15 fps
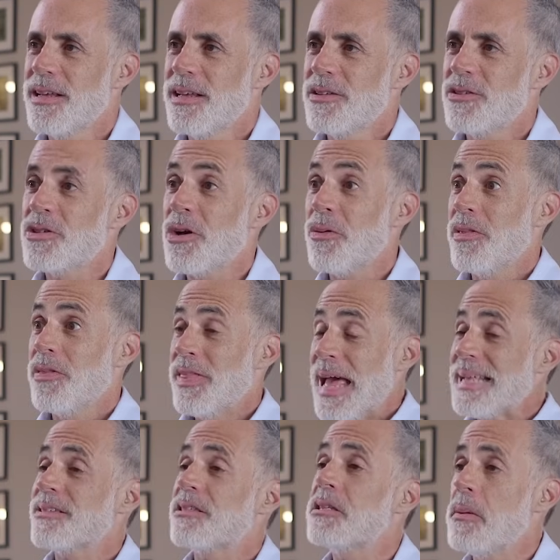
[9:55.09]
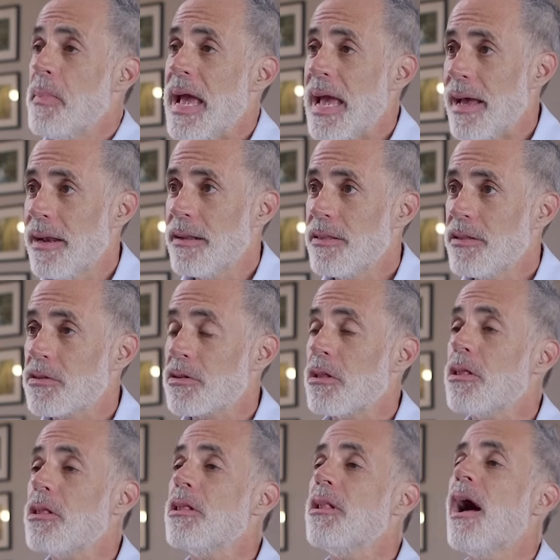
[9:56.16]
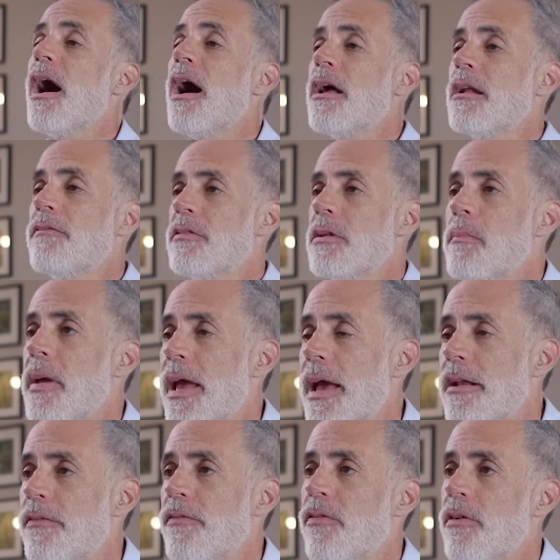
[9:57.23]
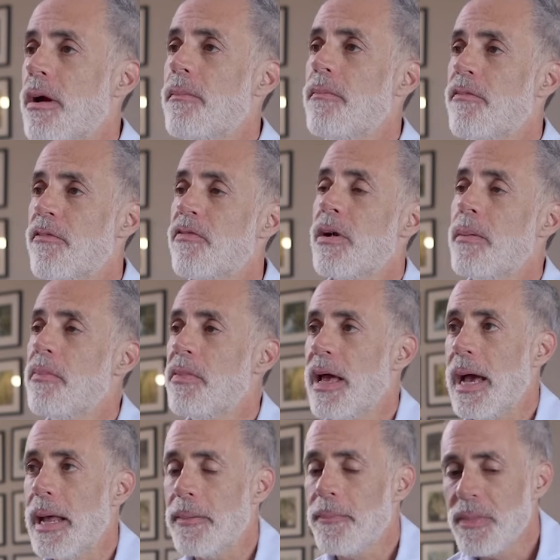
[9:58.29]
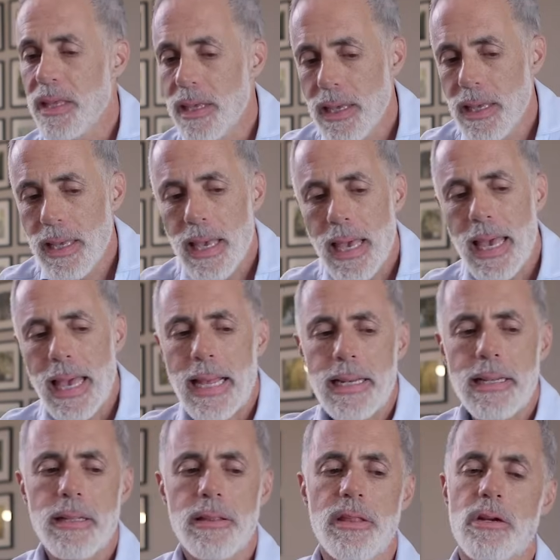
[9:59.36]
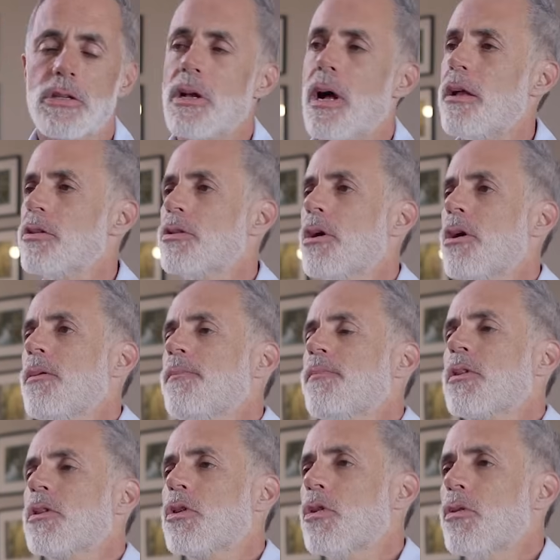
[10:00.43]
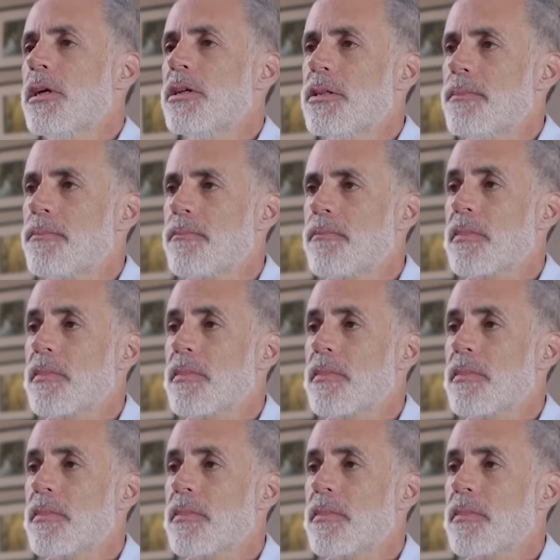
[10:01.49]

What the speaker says: So that's demand. There's a lot of demand from that. And there's also tourism